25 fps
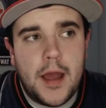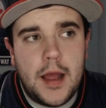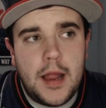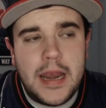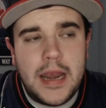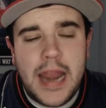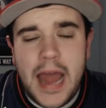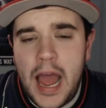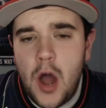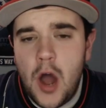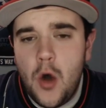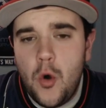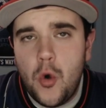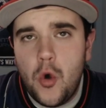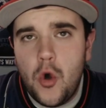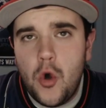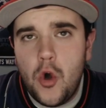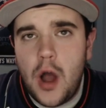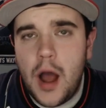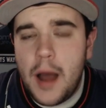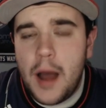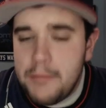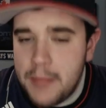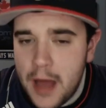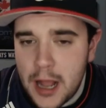Now,
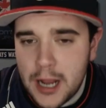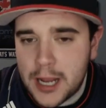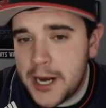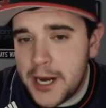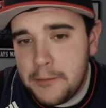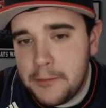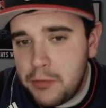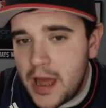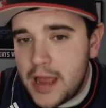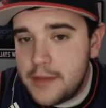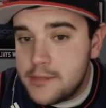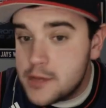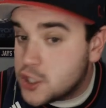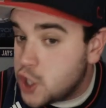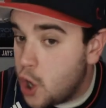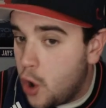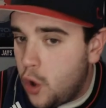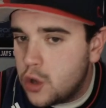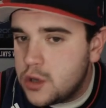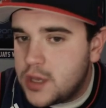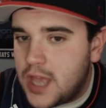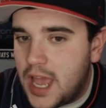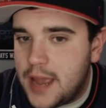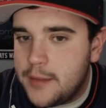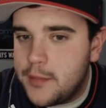I'm not going to blame this
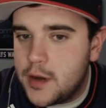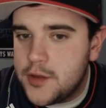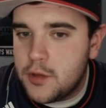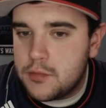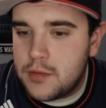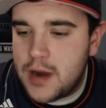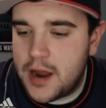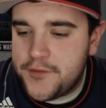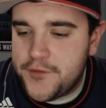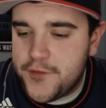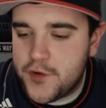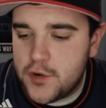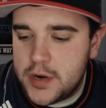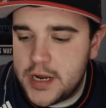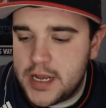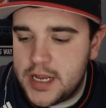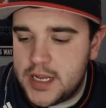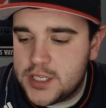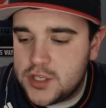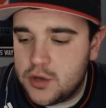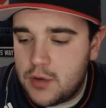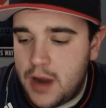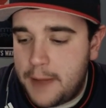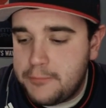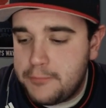whole game on the
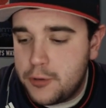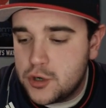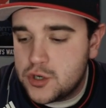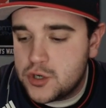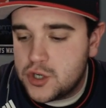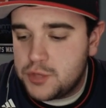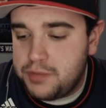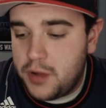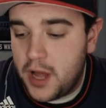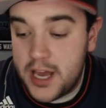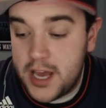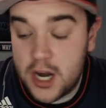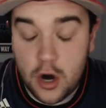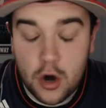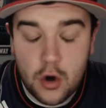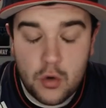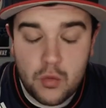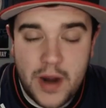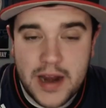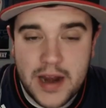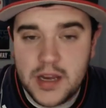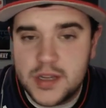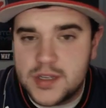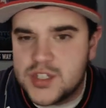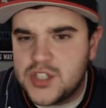referees. The Raptors played a
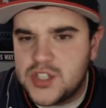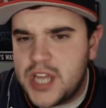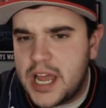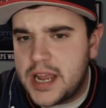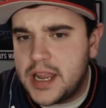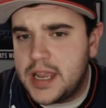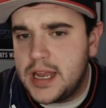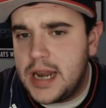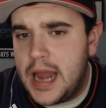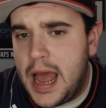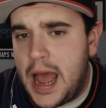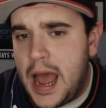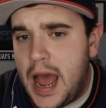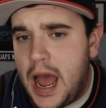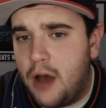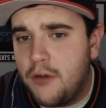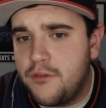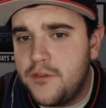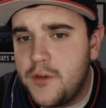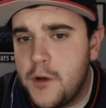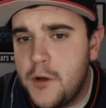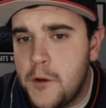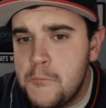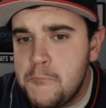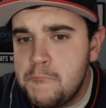horrendous second half.